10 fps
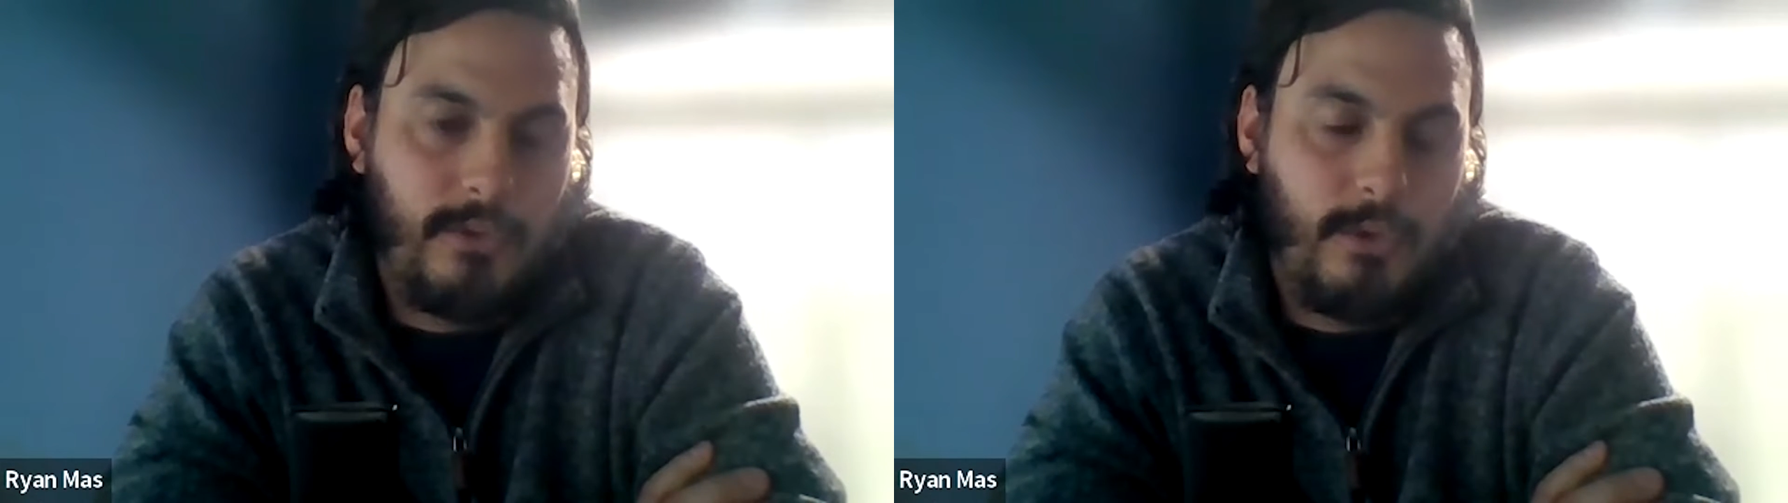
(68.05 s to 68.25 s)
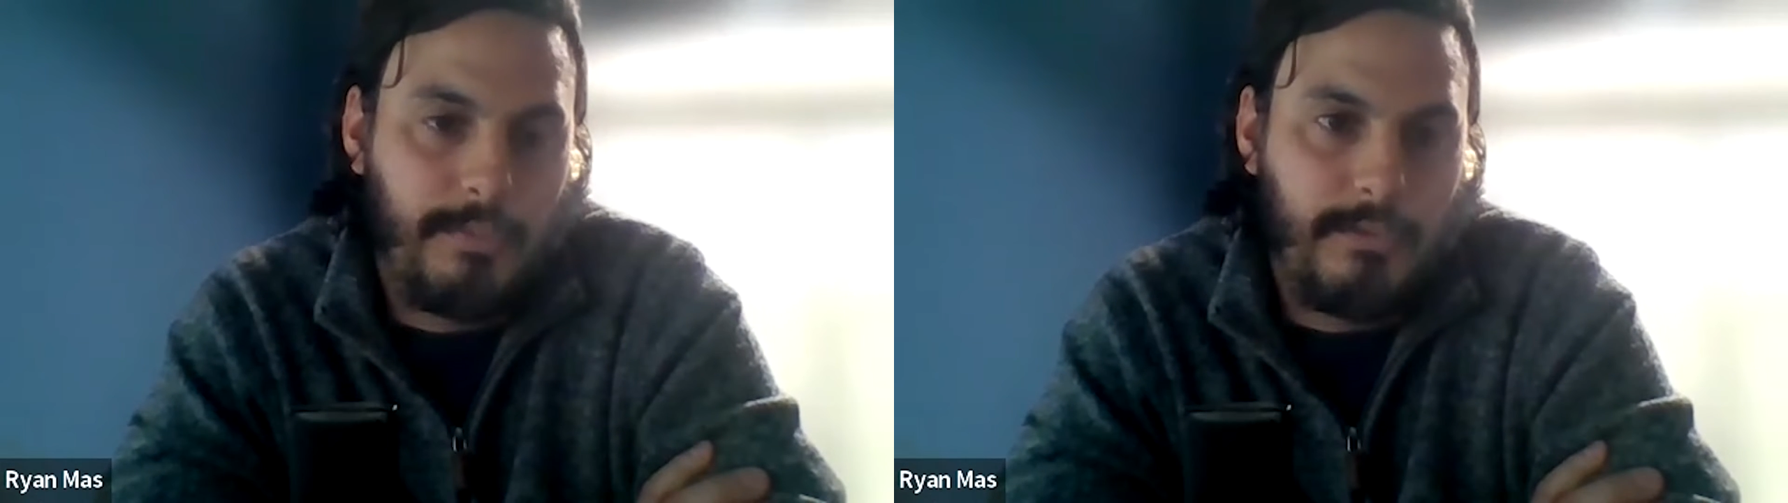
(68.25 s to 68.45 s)

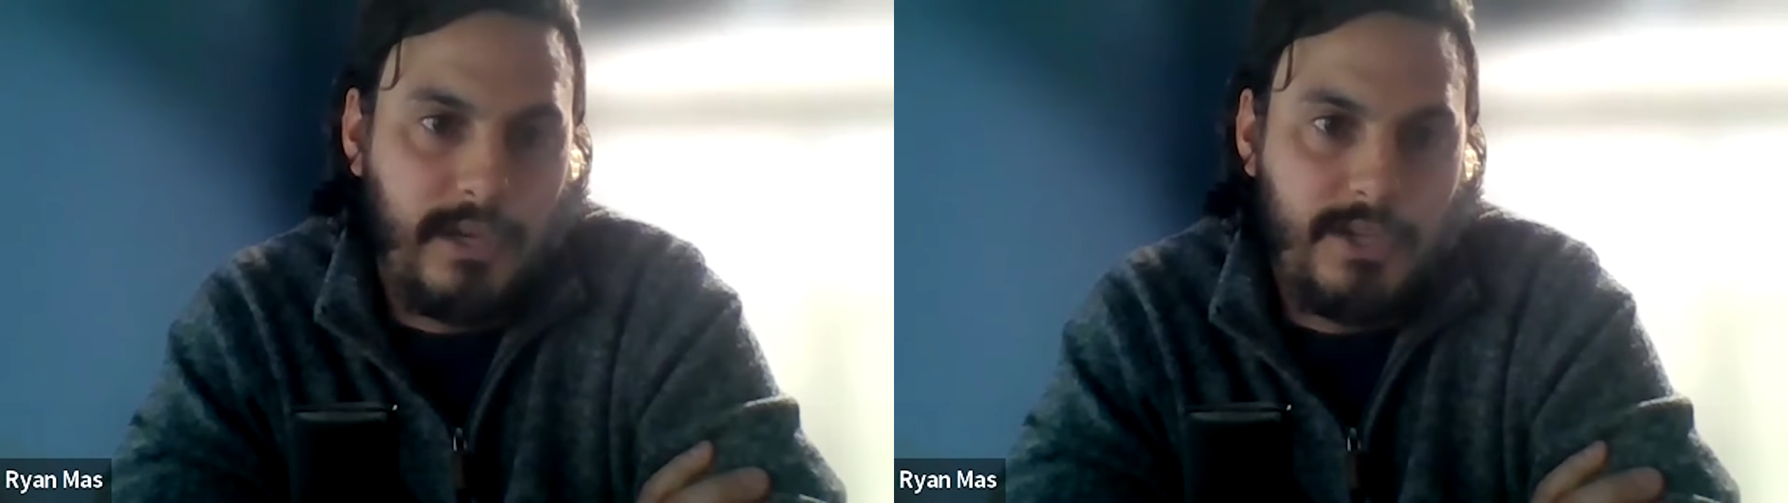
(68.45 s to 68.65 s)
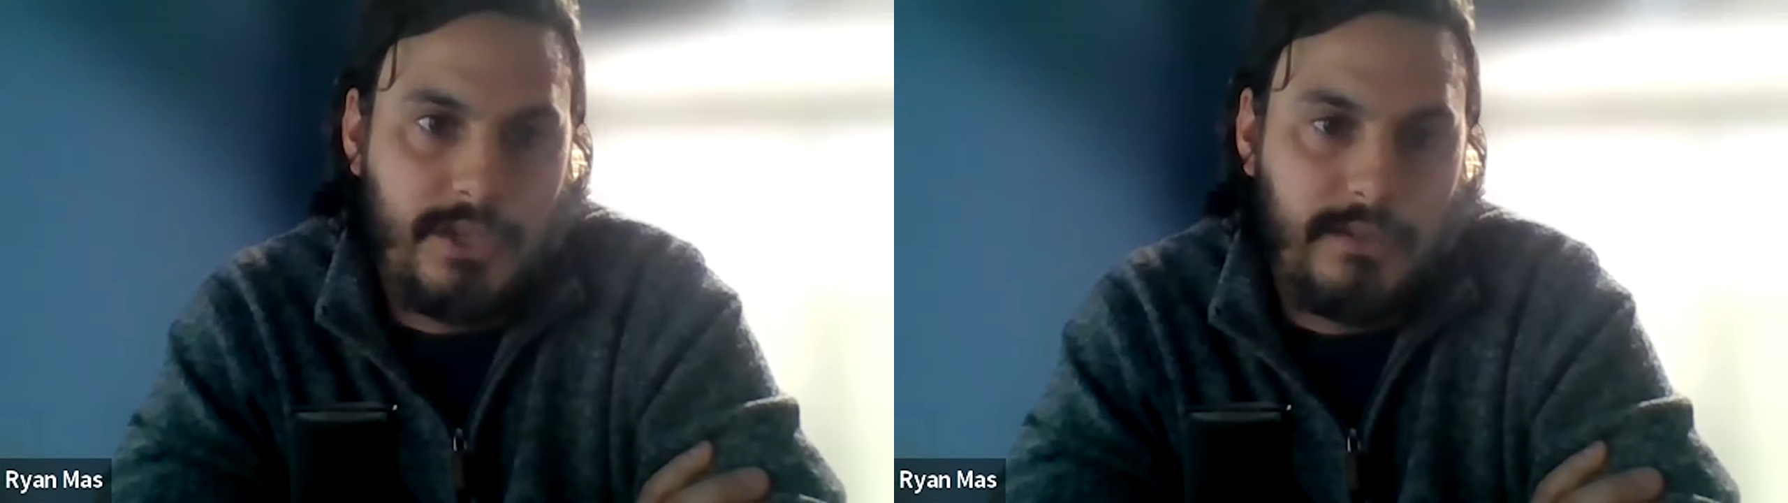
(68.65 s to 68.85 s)

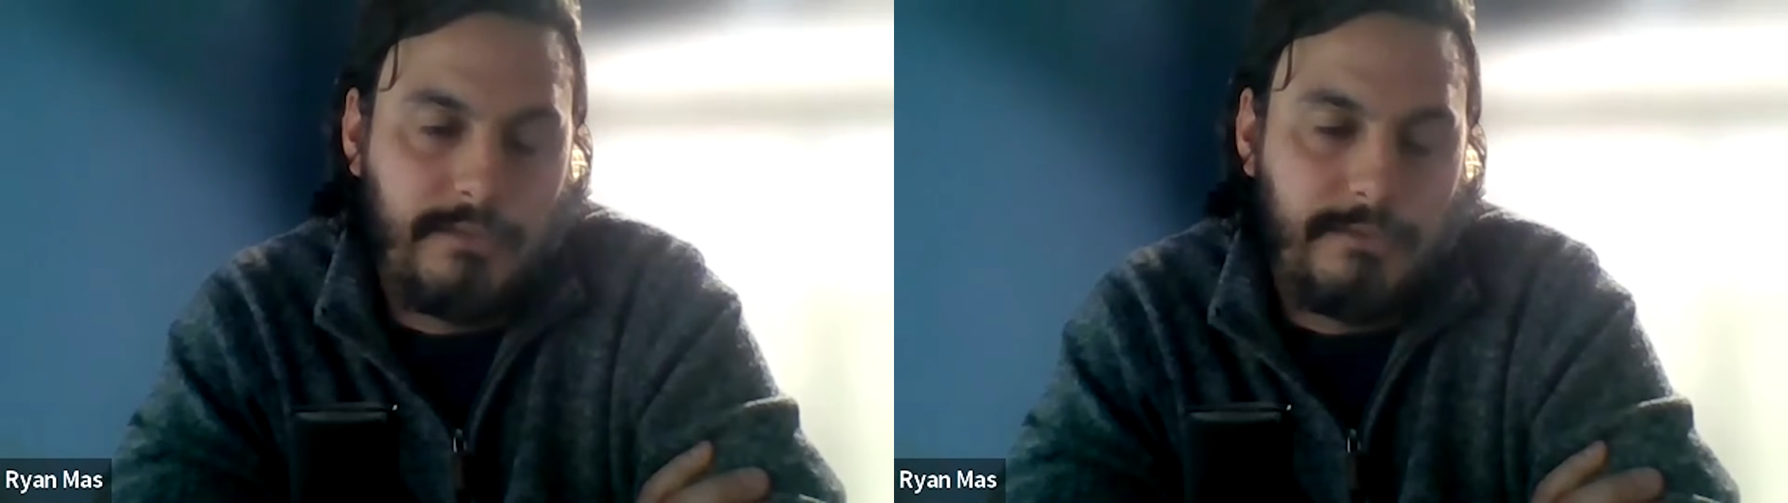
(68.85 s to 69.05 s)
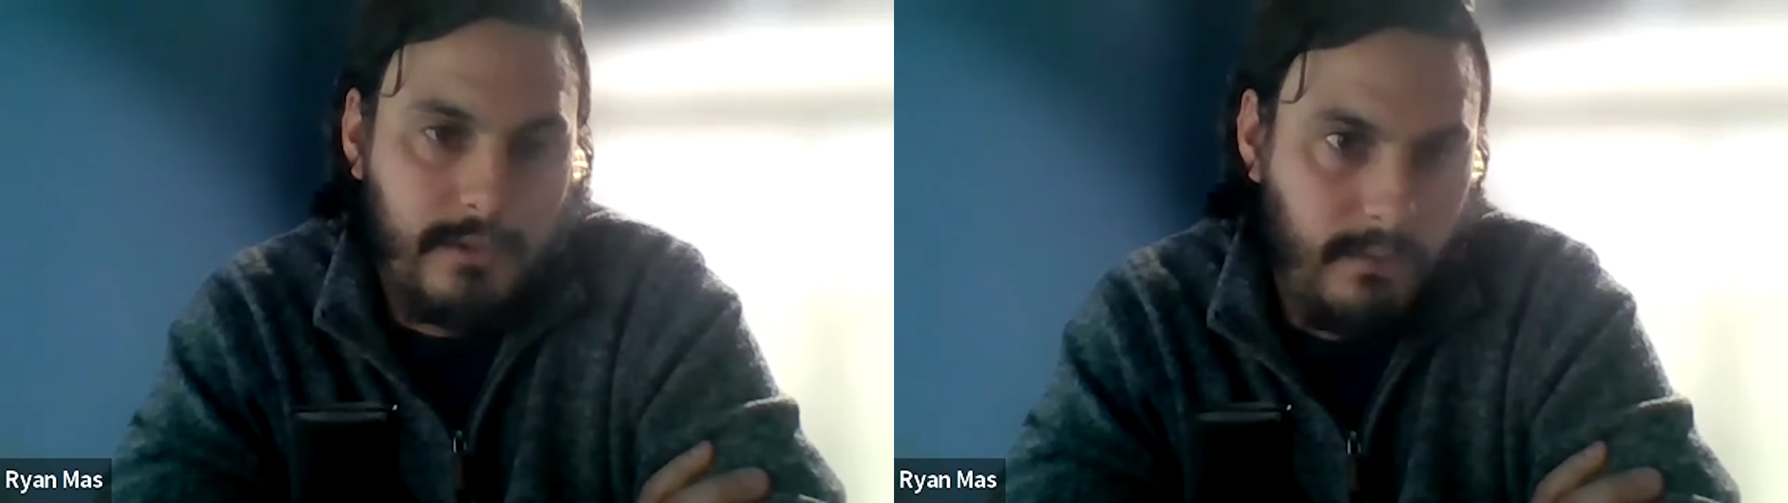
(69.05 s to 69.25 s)
corporation
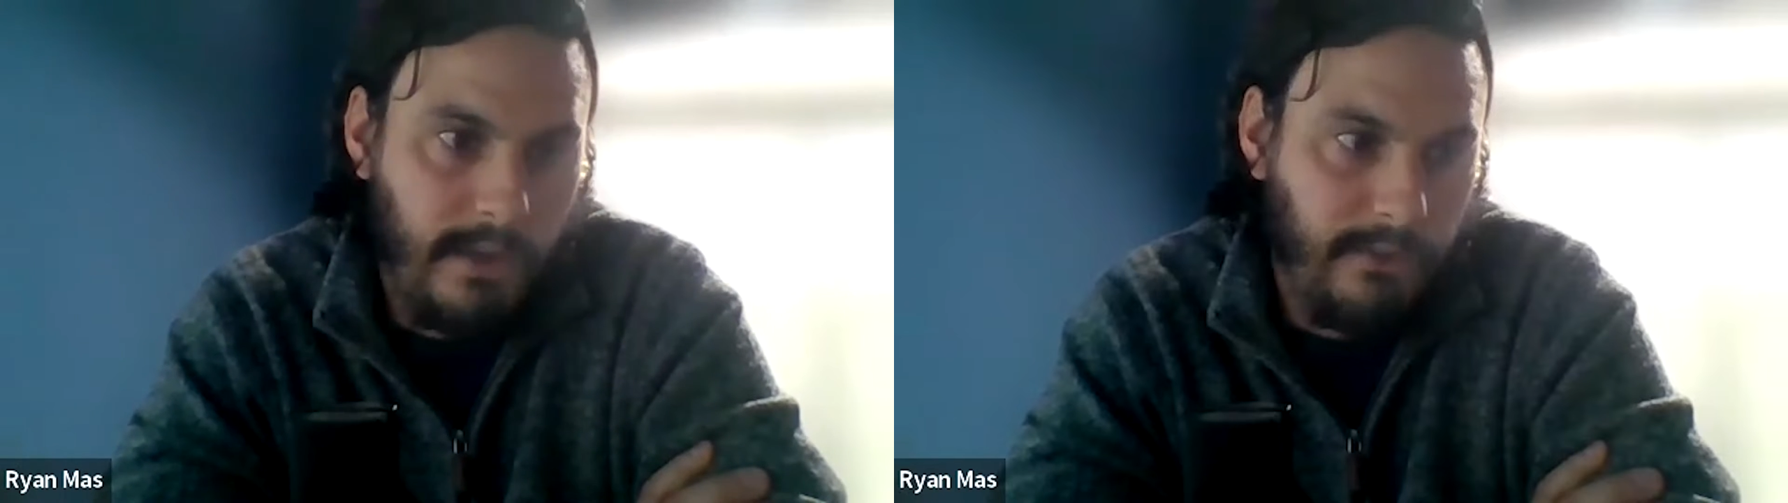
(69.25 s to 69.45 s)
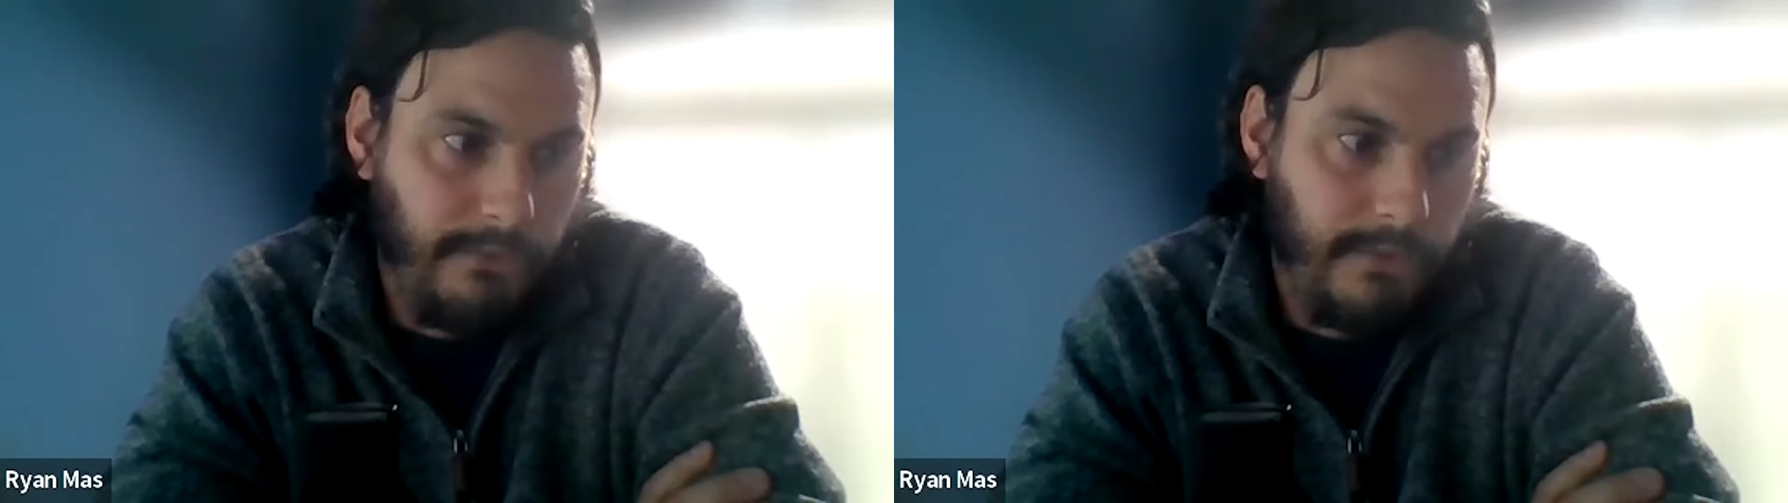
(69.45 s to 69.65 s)
for U.S.